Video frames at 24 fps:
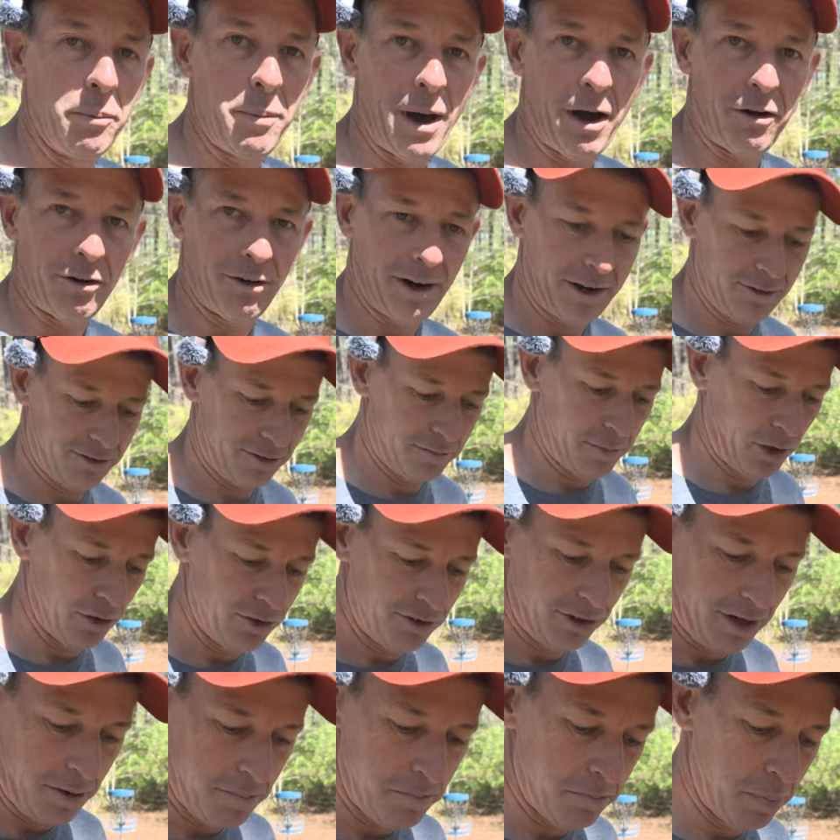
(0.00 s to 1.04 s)
about grace and
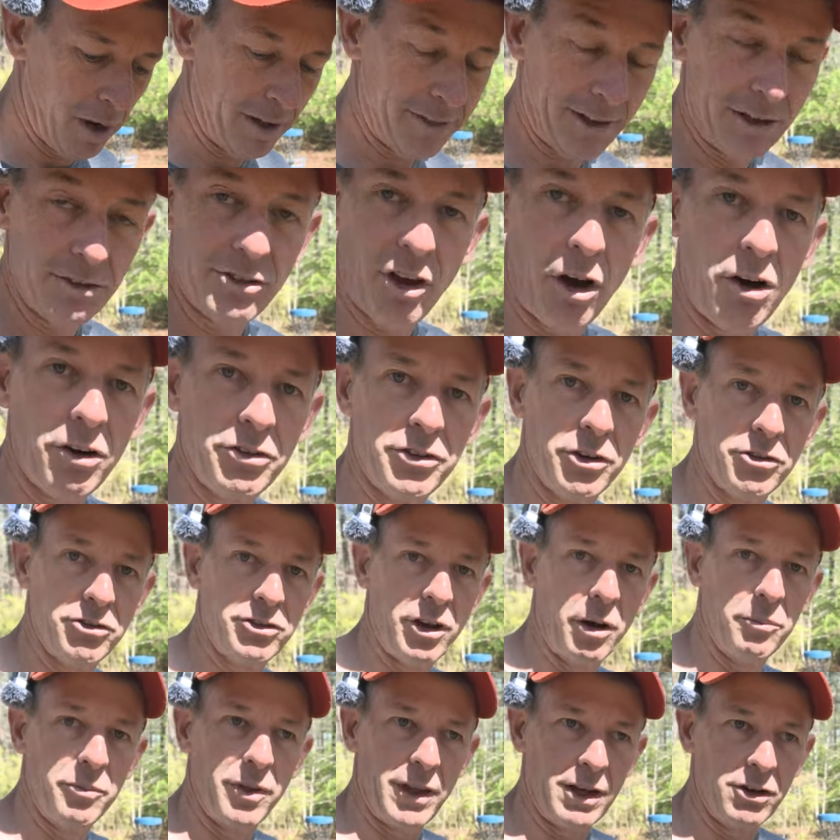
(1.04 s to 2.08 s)
mercy, but there's also
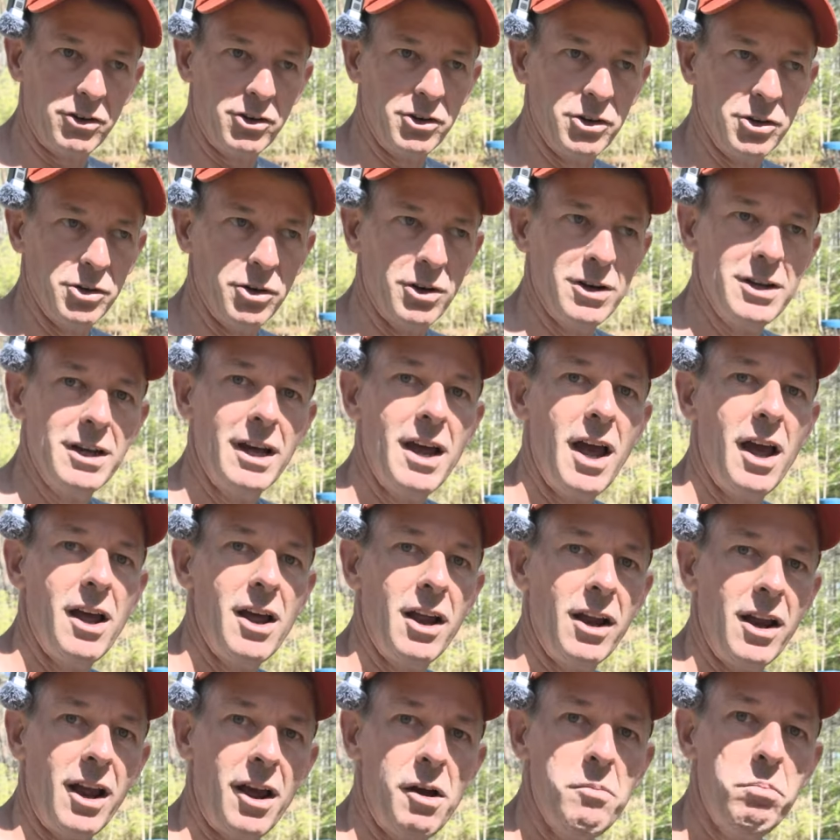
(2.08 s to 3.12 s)
something to
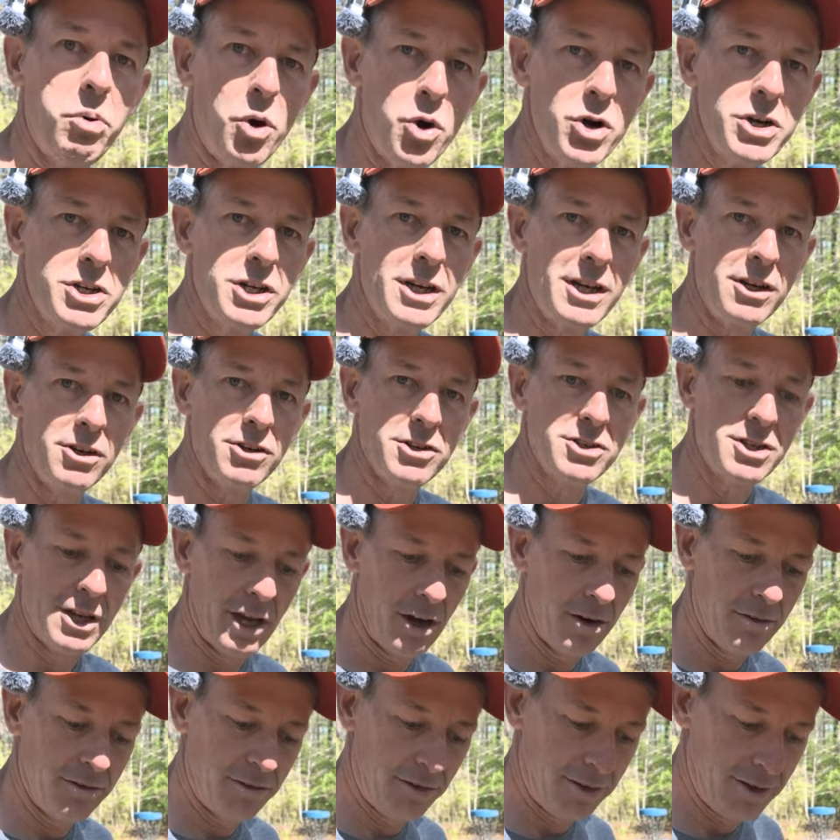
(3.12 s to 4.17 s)
pushing
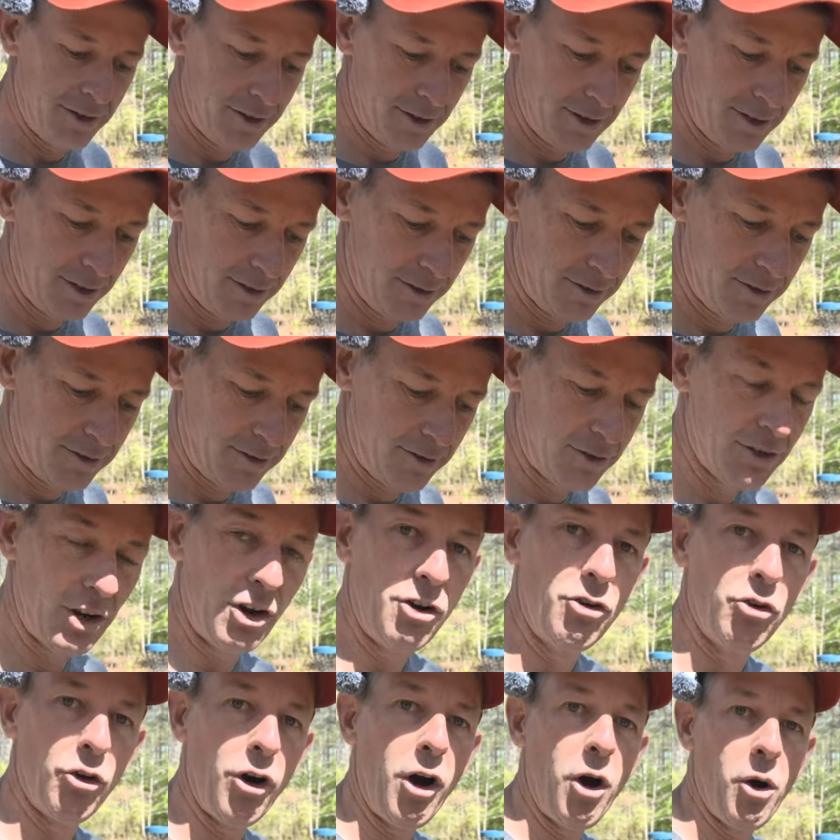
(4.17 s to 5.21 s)
yourself to
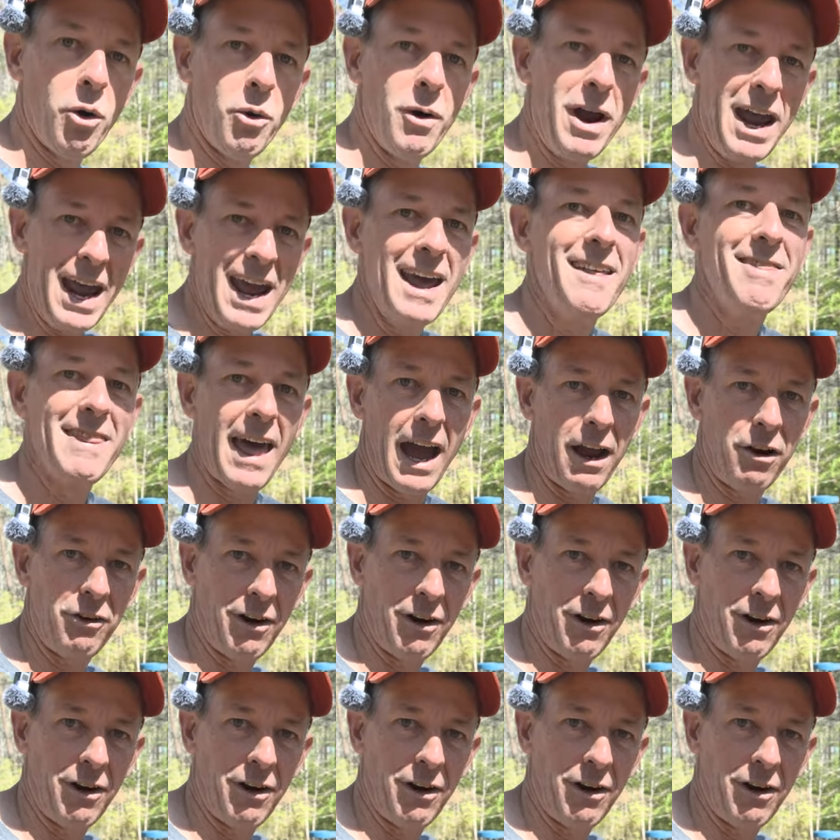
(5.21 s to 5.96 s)
grow in that